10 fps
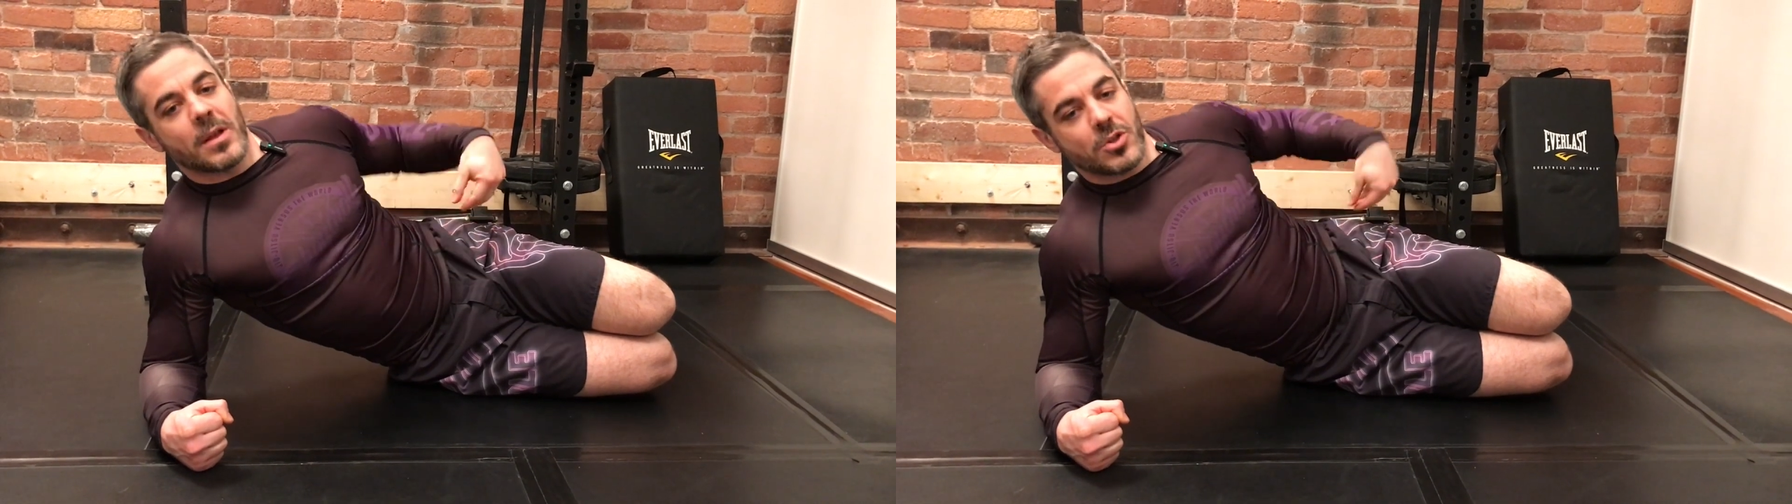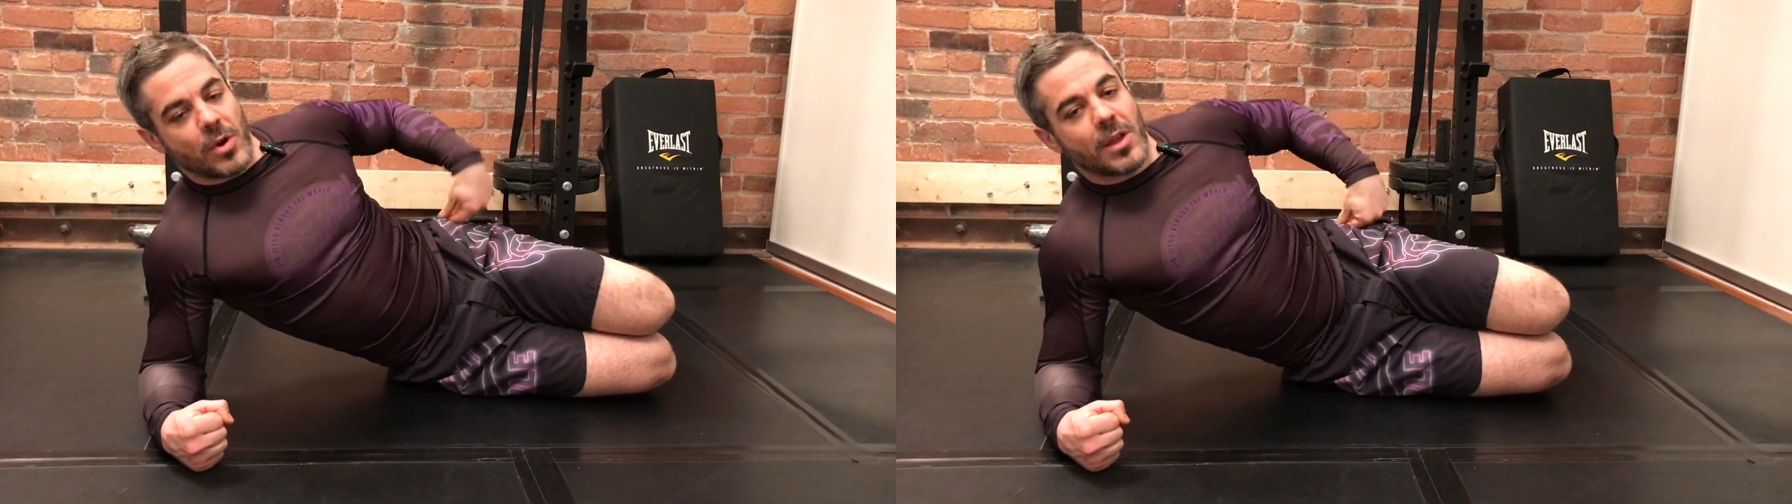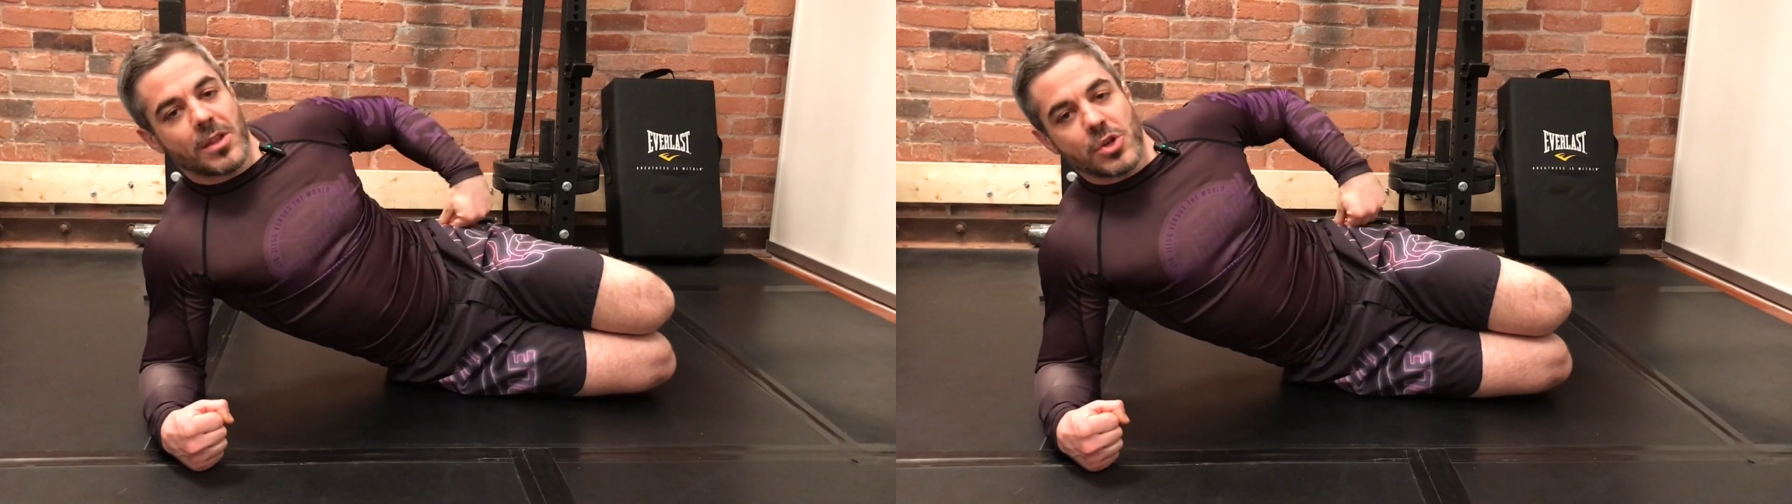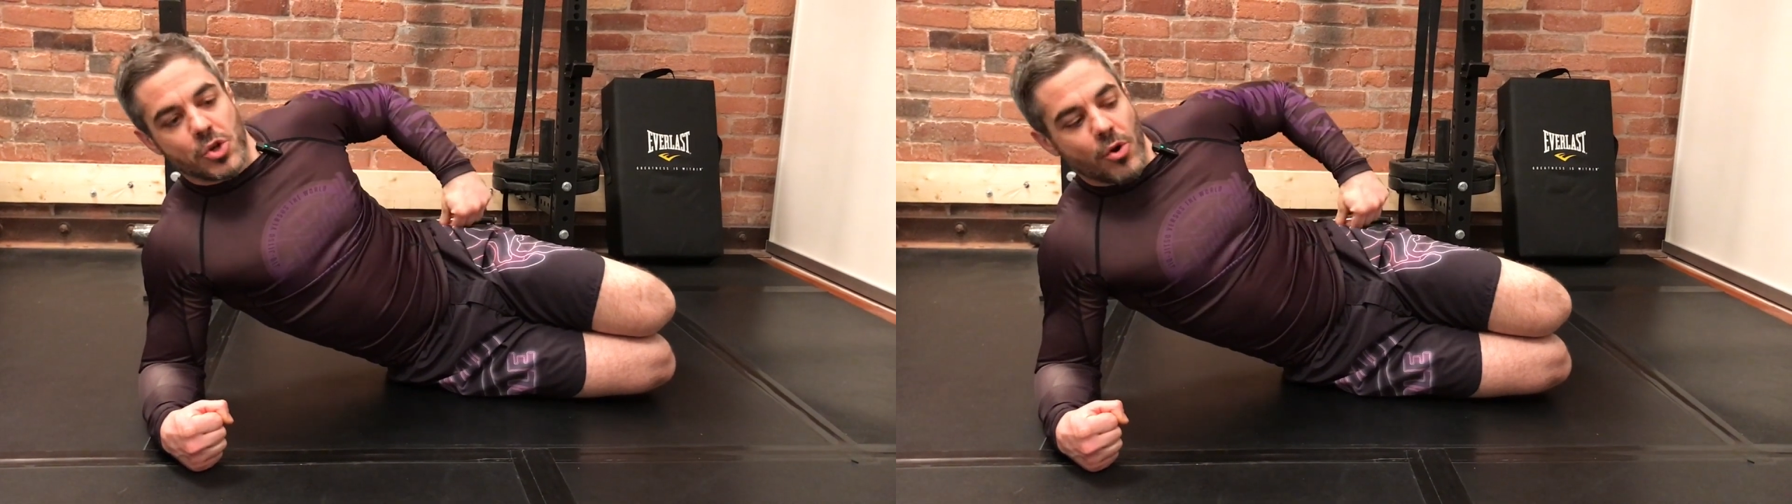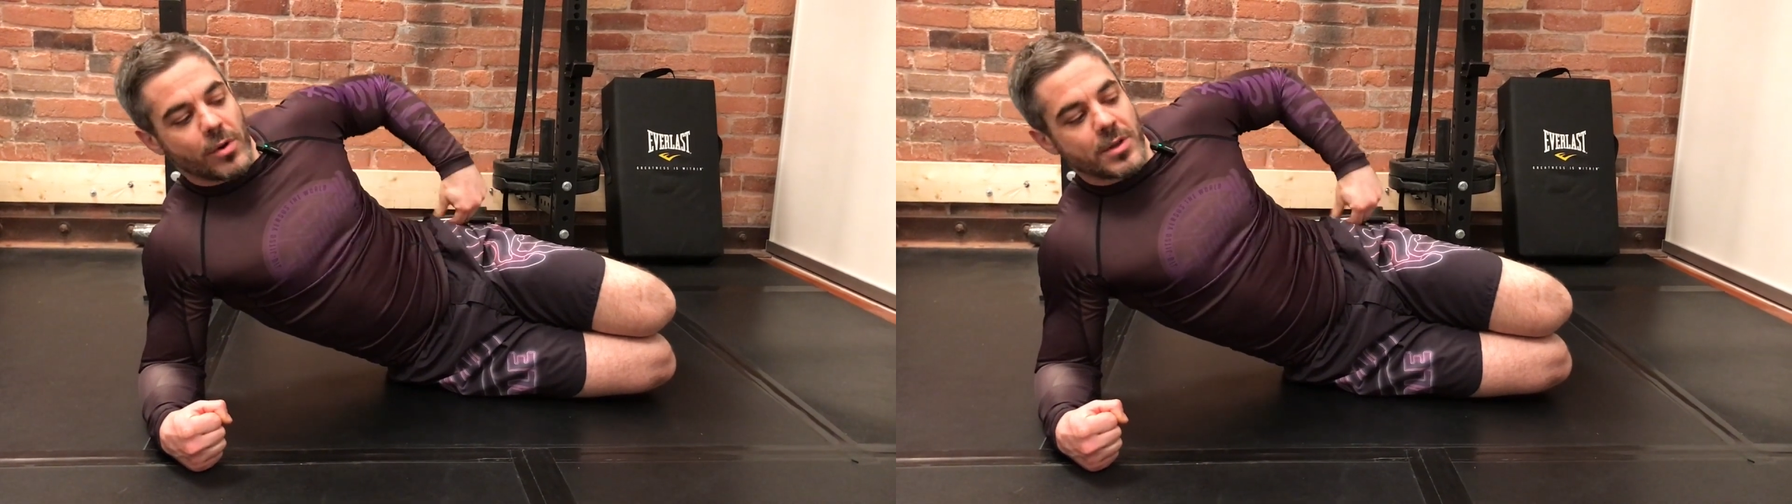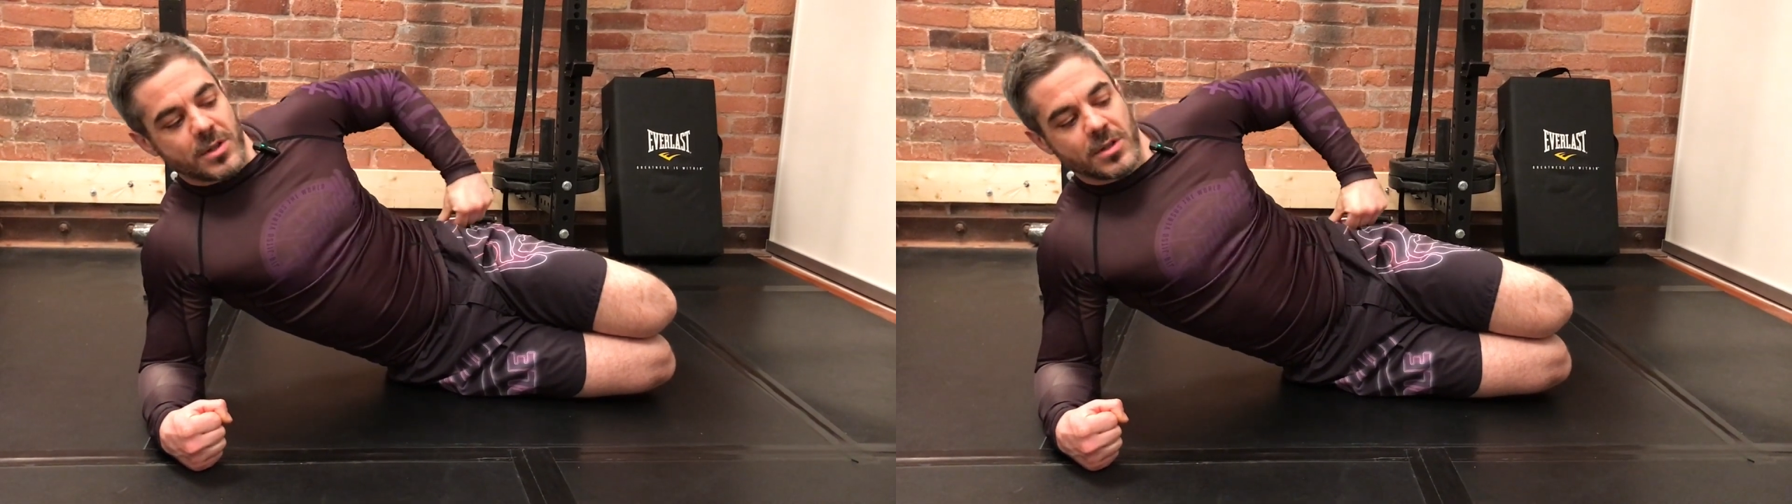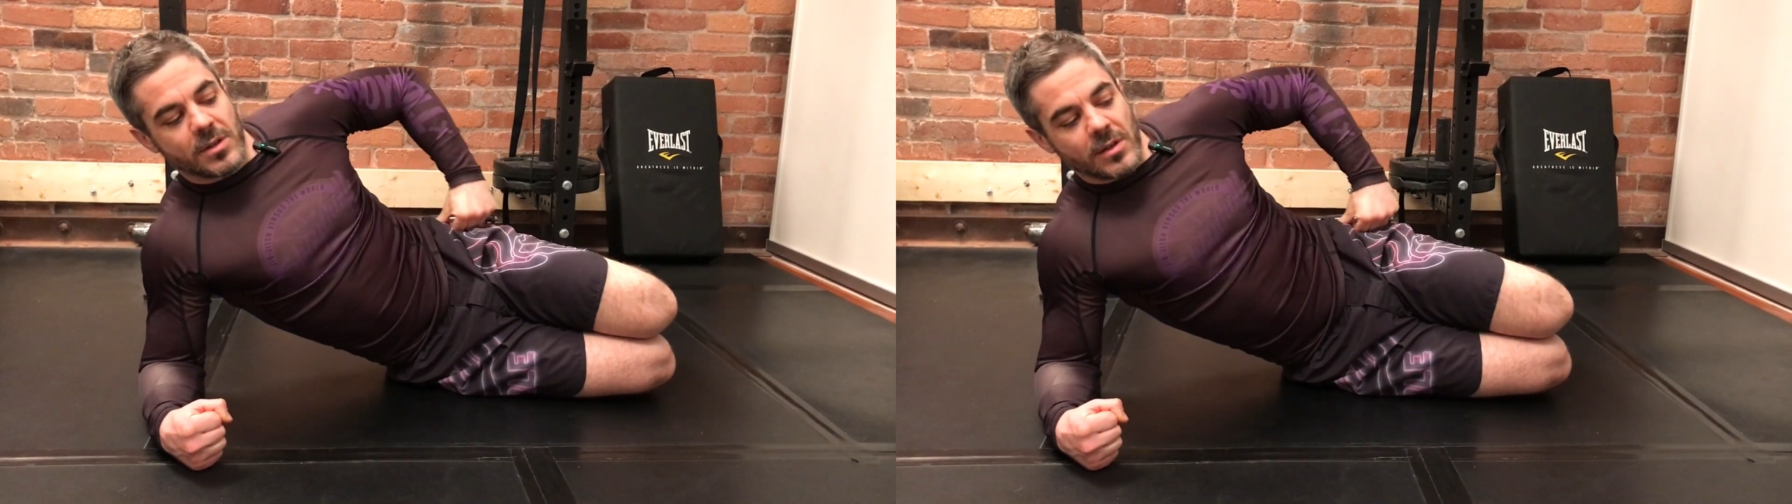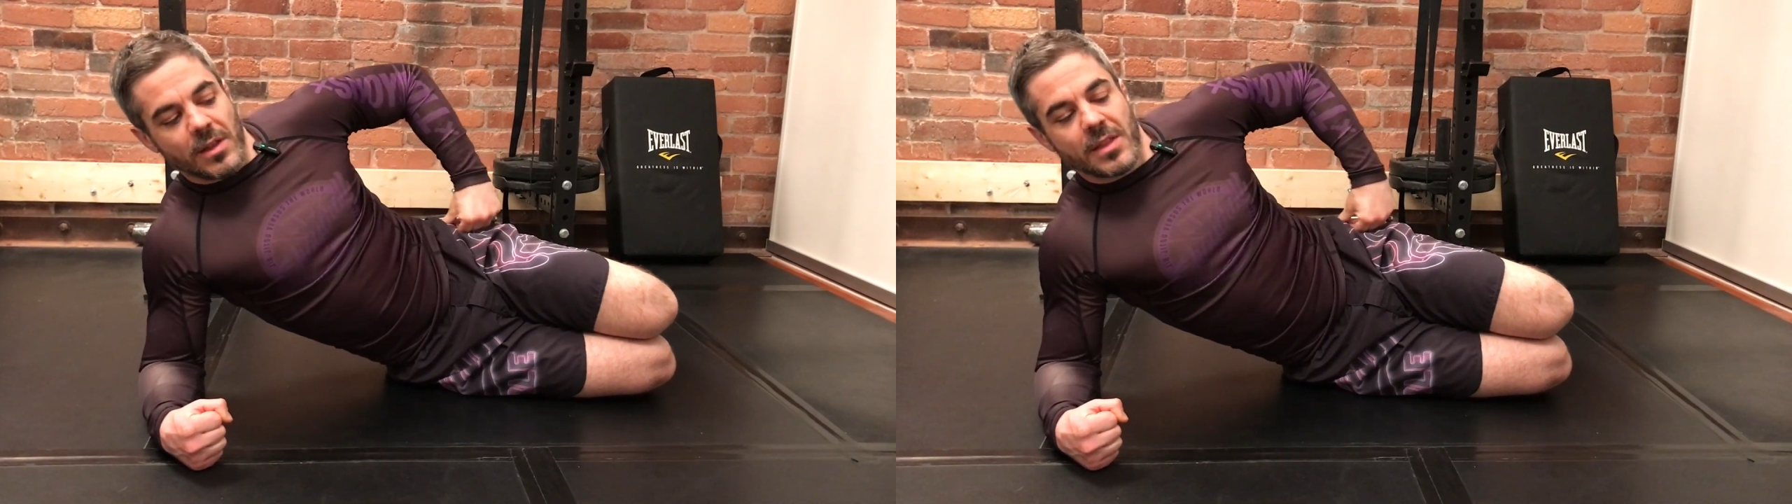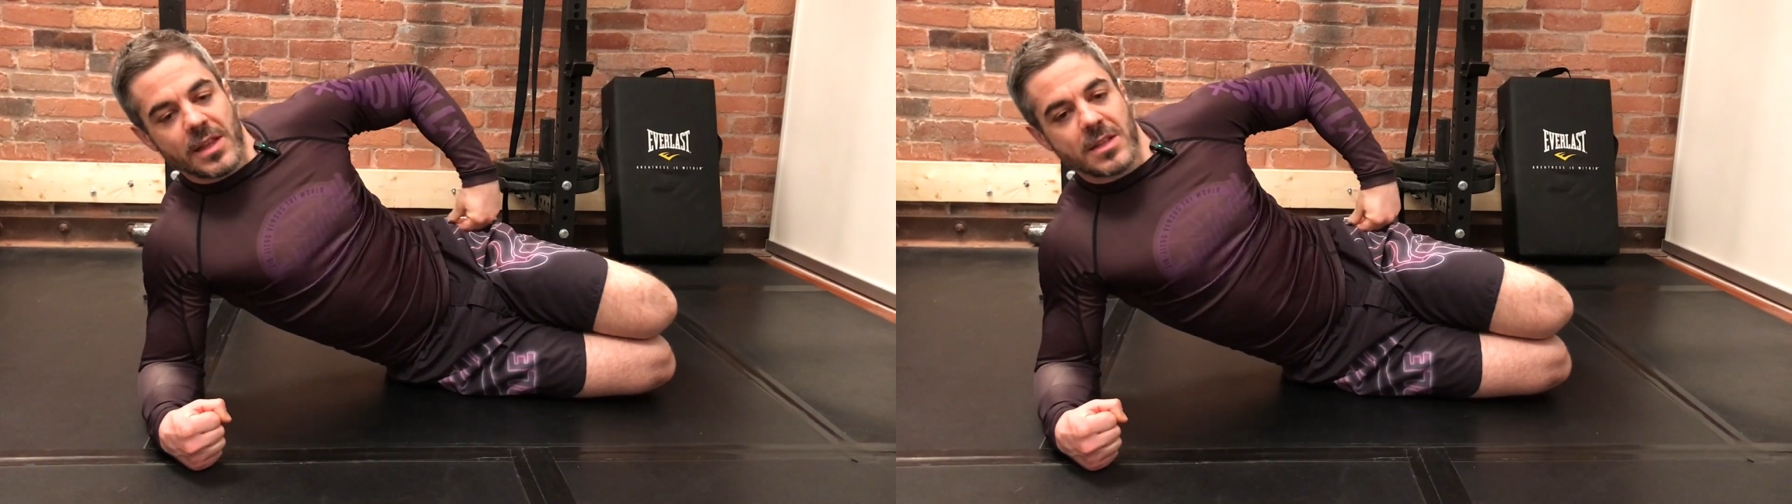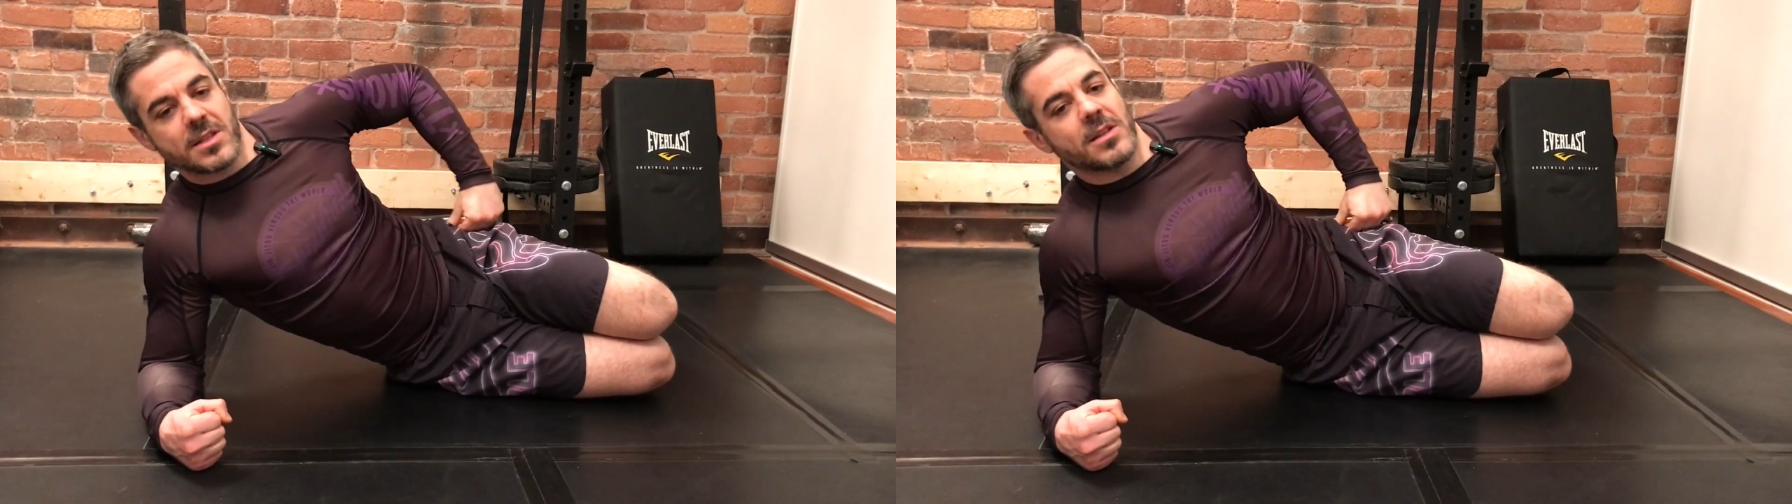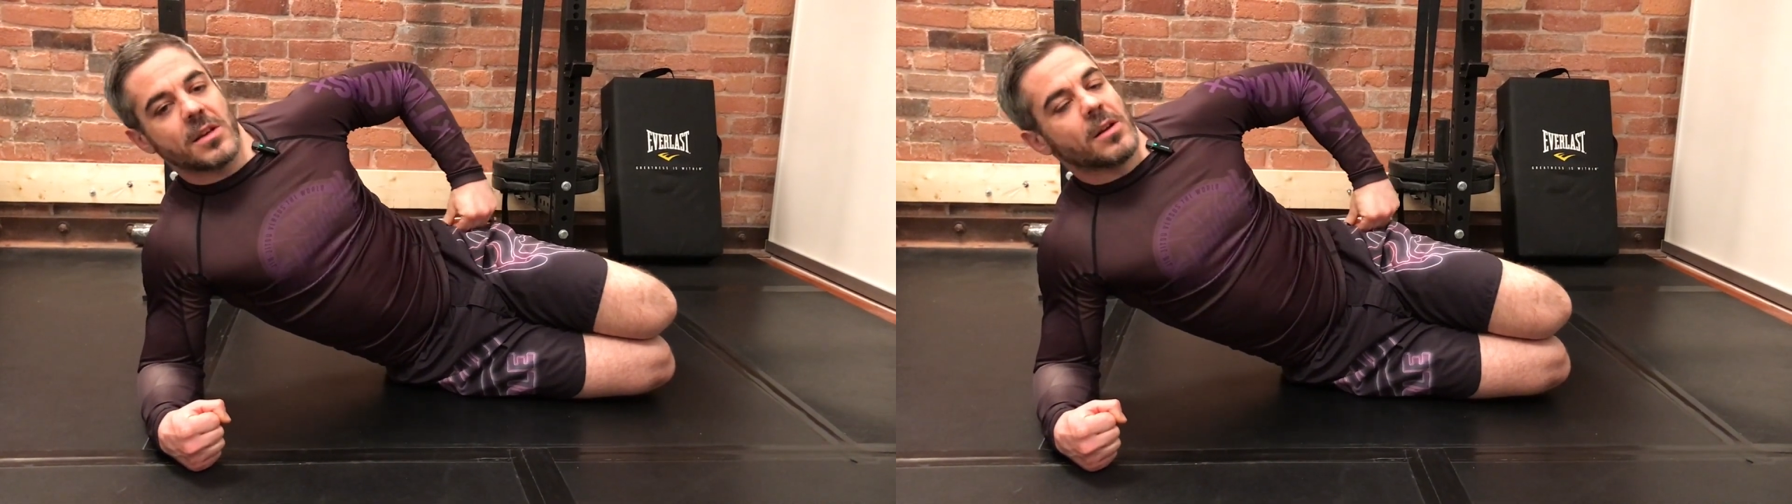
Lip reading: strength endurance in these